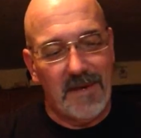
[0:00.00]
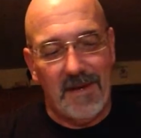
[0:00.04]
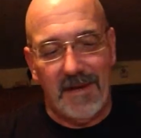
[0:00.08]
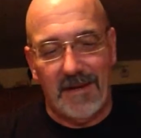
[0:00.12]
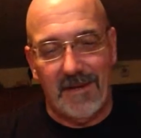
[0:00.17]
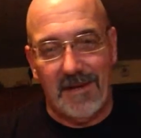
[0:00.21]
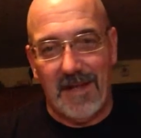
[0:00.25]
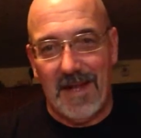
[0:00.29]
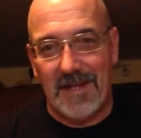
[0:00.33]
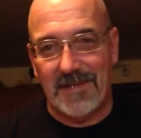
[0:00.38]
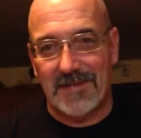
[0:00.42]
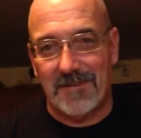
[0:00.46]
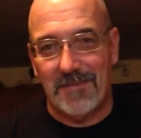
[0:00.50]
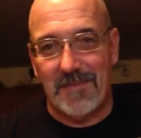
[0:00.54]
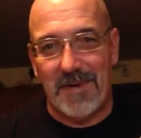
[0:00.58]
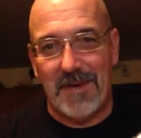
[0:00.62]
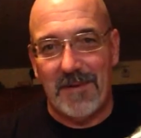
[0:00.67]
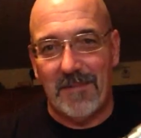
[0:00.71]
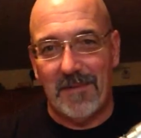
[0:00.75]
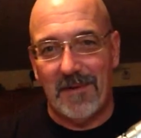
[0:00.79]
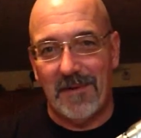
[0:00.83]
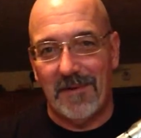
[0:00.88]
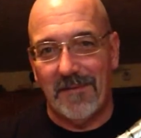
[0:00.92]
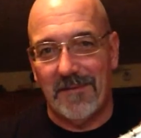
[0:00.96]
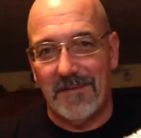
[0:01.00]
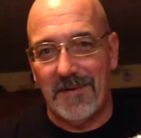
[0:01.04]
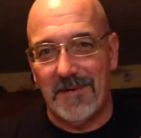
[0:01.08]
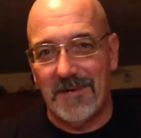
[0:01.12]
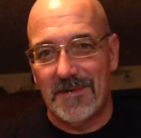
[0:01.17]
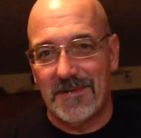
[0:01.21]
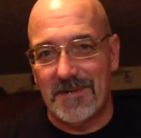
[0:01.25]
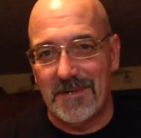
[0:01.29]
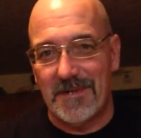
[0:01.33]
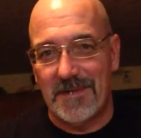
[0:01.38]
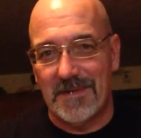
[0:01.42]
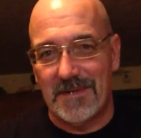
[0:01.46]
Lots of people have
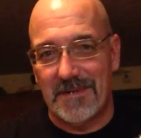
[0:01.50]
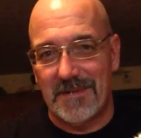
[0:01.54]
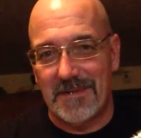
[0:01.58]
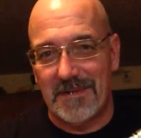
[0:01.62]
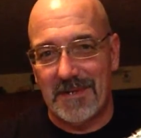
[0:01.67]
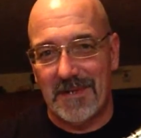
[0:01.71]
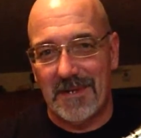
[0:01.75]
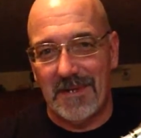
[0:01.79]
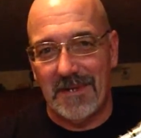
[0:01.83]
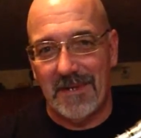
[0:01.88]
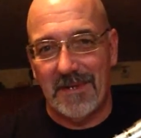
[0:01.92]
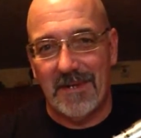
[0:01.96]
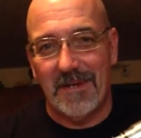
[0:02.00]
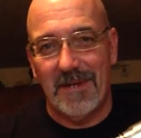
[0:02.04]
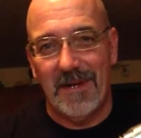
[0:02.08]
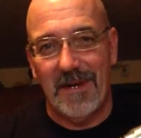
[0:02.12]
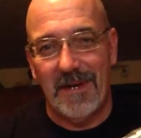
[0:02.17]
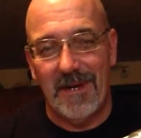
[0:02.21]
used it.